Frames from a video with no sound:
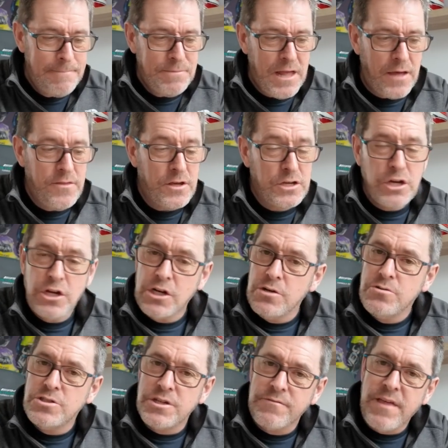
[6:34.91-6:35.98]
And the
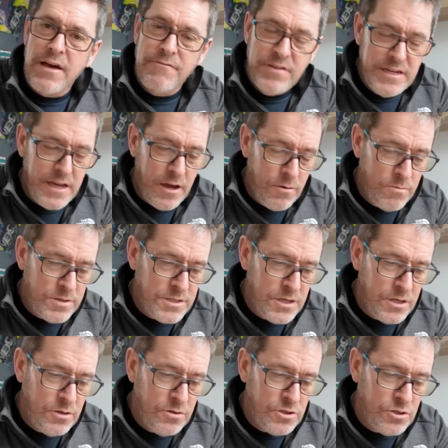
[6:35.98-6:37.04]
conclusion of that video was that
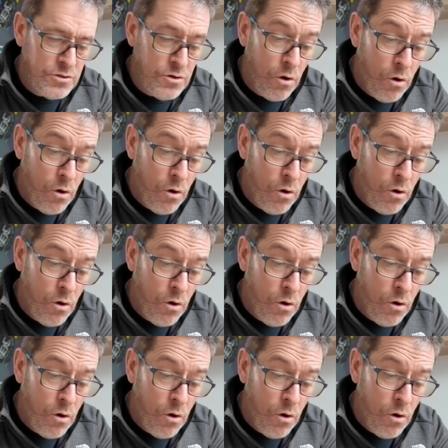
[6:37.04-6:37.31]
you should